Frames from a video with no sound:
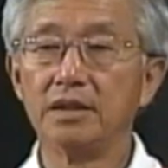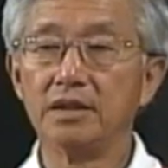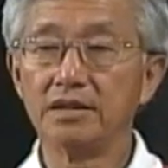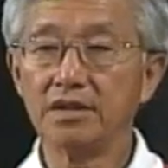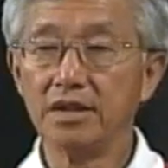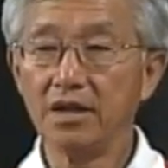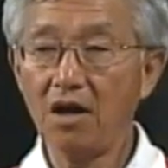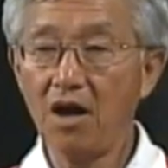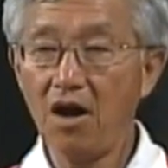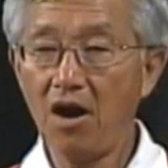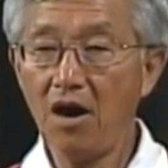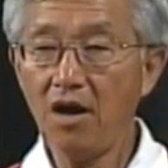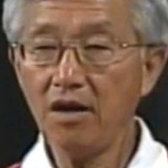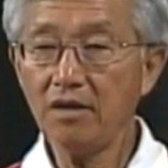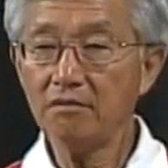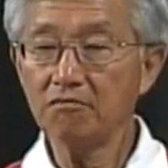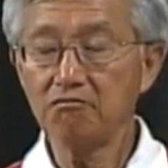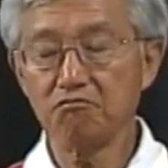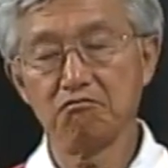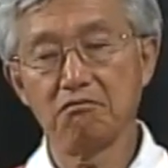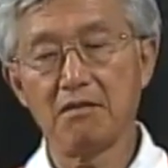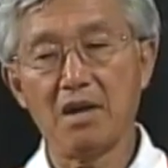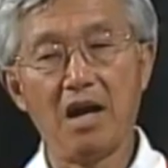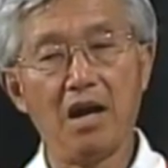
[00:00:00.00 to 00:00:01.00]
Is it hard?
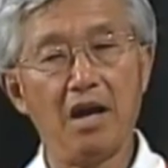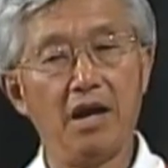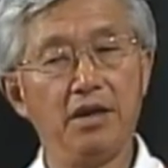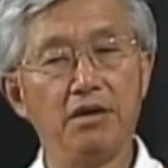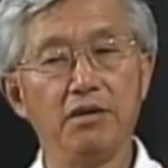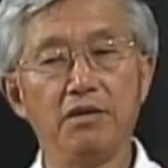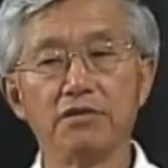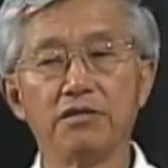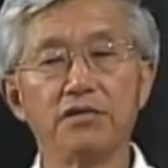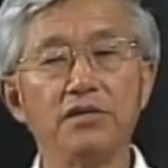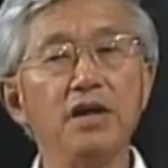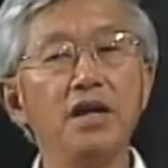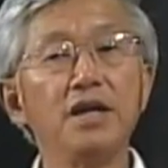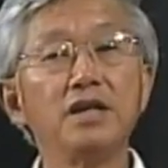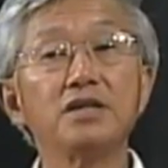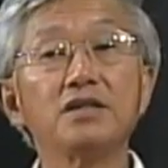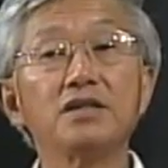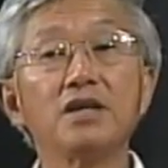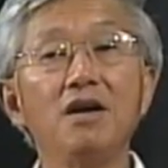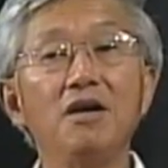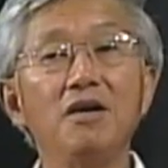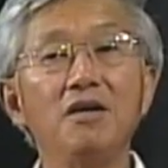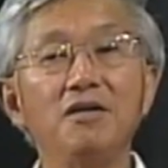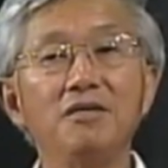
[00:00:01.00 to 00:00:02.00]
I don't think
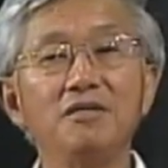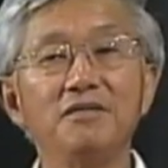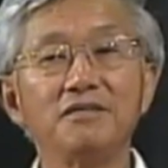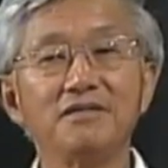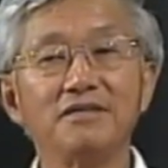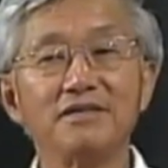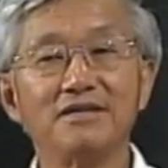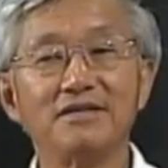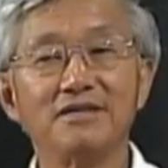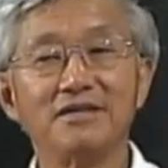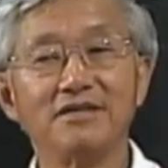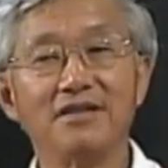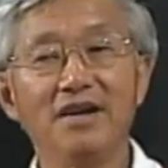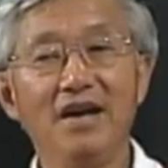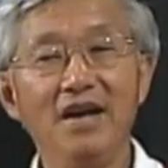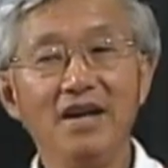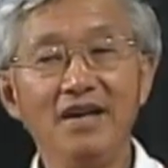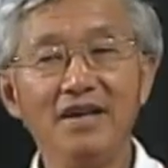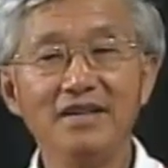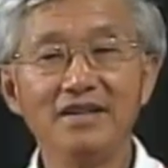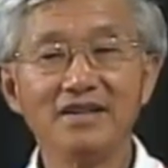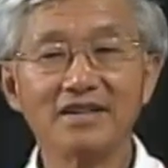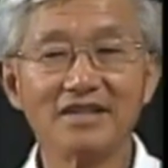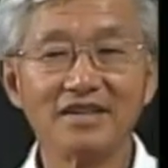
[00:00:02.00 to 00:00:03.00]
so,
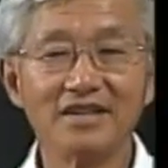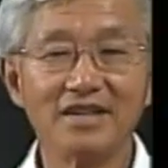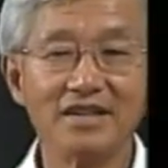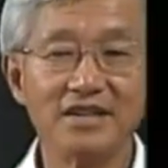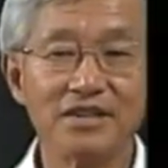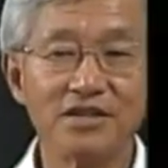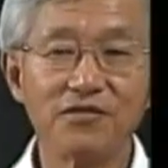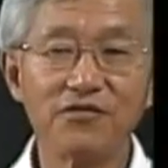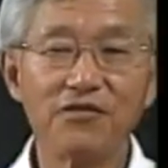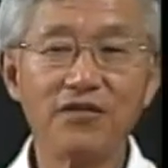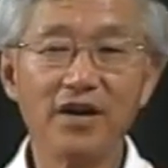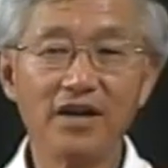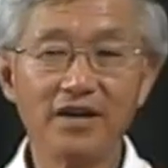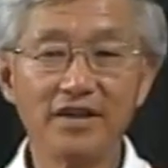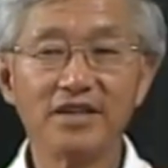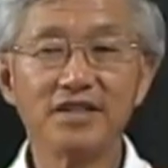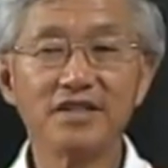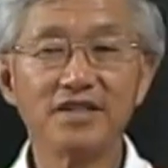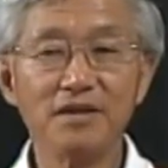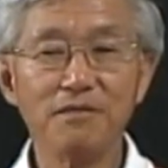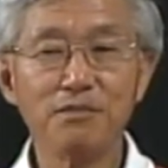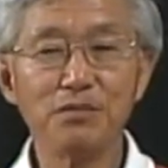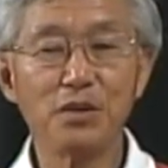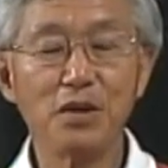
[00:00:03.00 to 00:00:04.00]
right? It's fairly
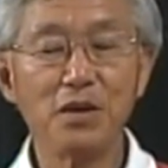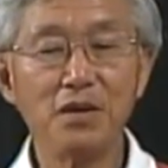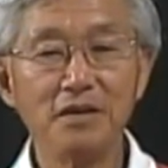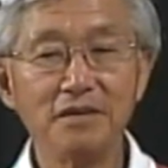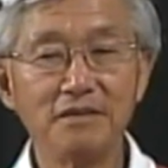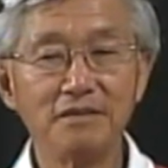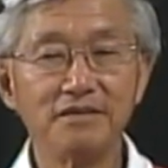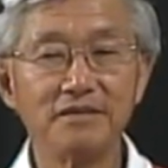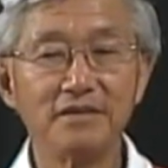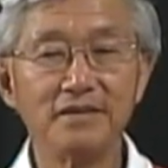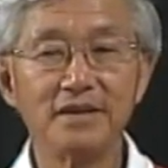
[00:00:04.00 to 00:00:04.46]
simple.